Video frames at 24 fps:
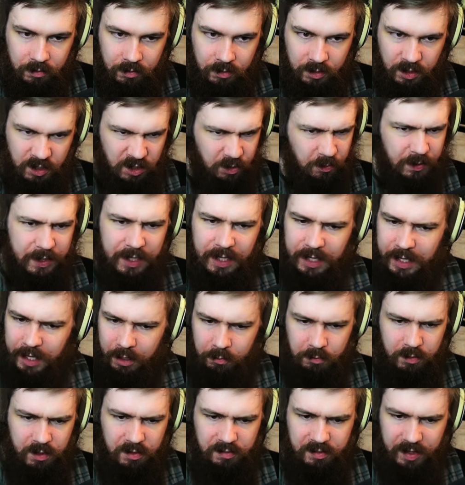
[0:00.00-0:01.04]
just so we could
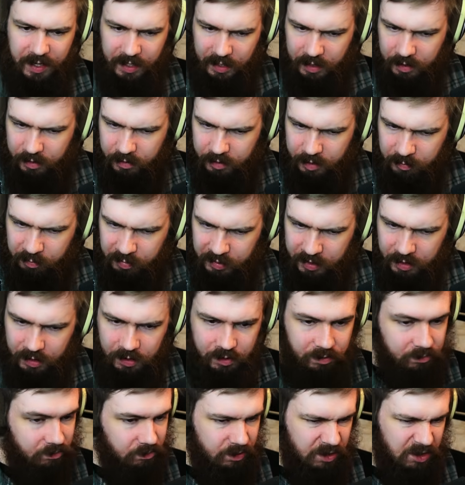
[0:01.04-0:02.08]
get rid of that
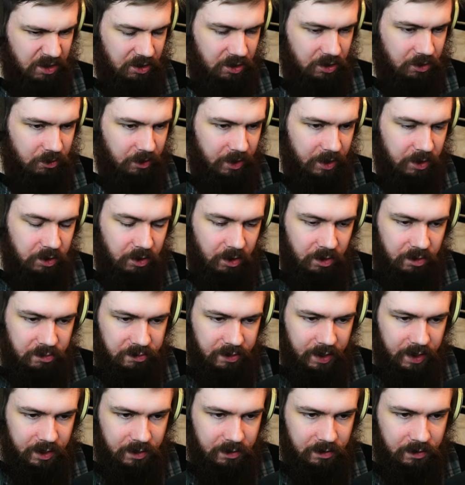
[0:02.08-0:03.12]
clipping. It's a strange
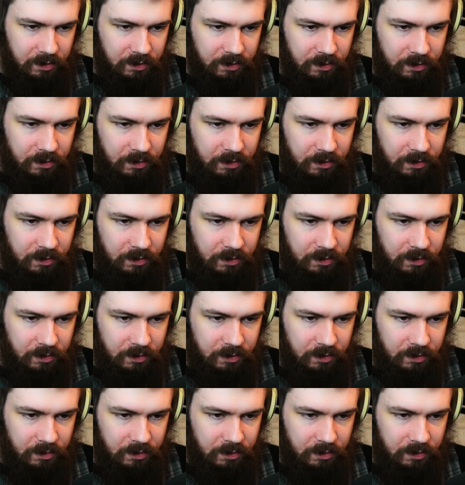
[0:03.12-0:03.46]
artifact.